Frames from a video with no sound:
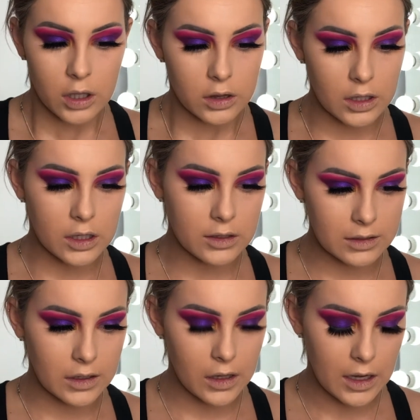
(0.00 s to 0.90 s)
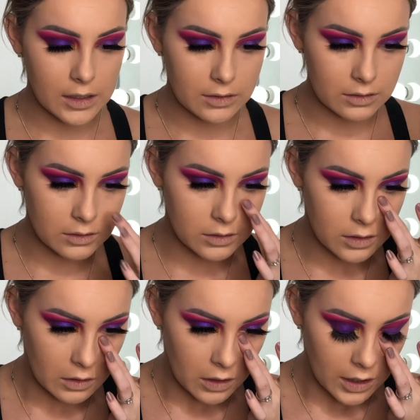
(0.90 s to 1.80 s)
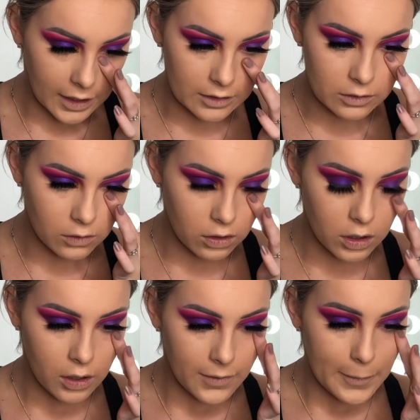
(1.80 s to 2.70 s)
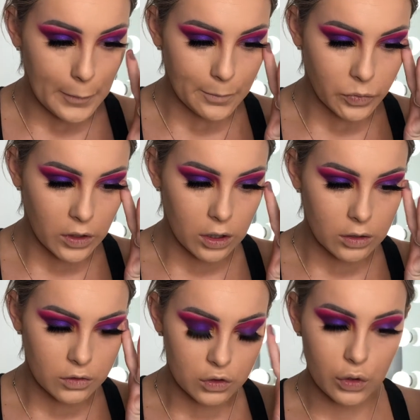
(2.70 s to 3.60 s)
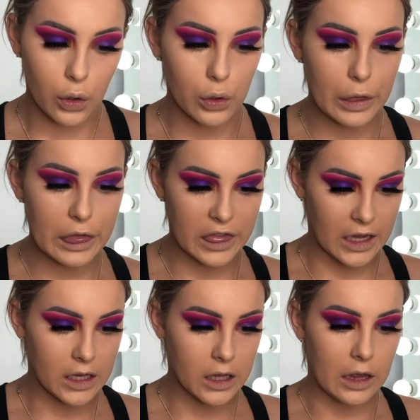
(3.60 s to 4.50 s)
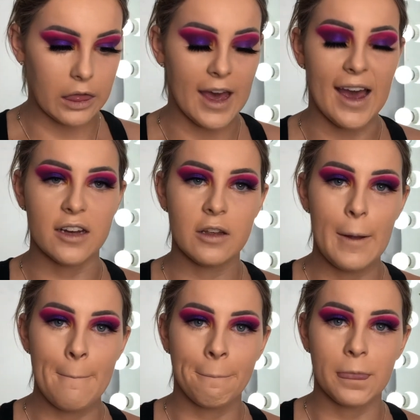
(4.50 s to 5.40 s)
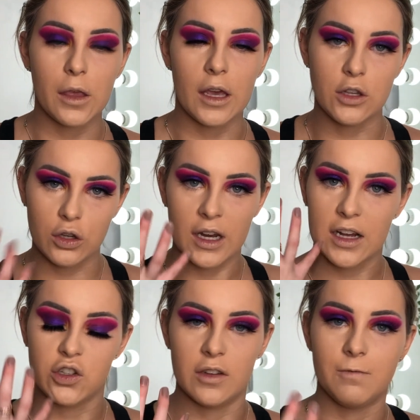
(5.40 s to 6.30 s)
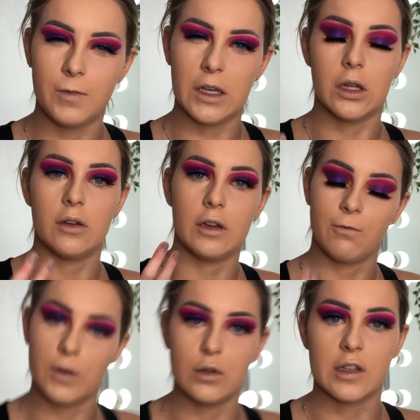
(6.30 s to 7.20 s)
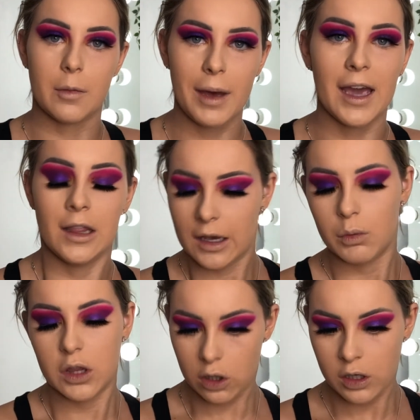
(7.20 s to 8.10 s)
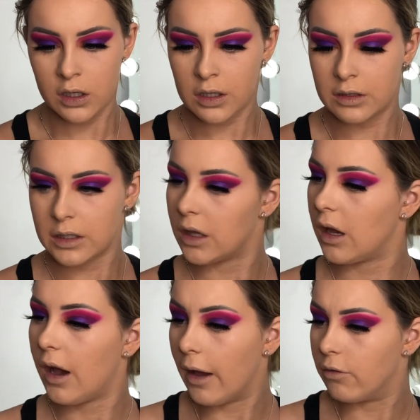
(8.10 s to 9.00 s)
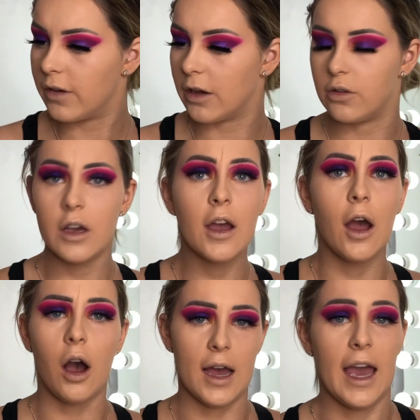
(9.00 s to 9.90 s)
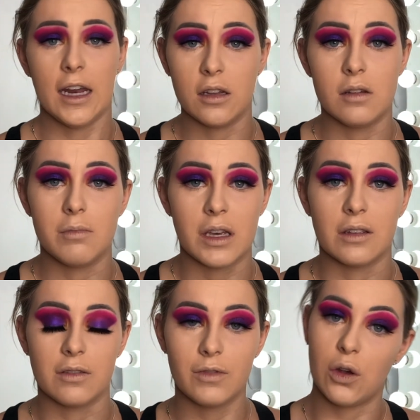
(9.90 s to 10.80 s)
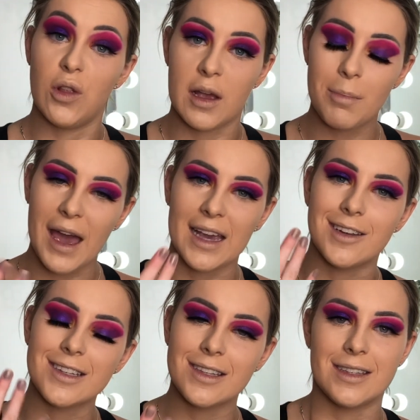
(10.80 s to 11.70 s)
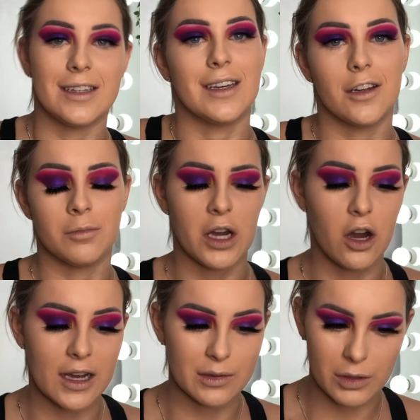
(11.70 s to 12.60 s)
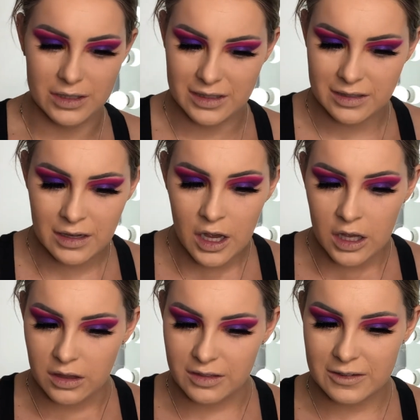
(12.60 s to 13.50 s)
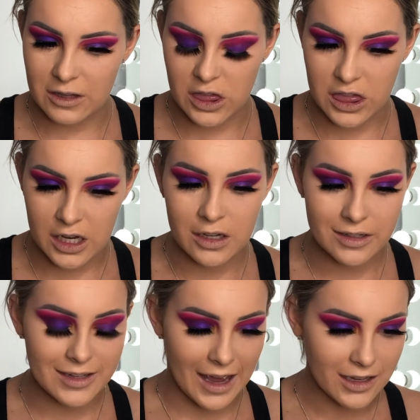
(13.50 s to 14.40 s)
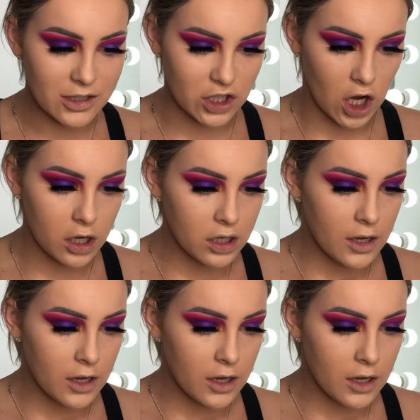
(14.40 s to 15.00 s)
The concealer it's not so thick that you can actually feel it. It feels like paint. Like with the Lock-It concealer, I have found I hated it because it felt like paint sitting under my eyes, whereas this is a thin texture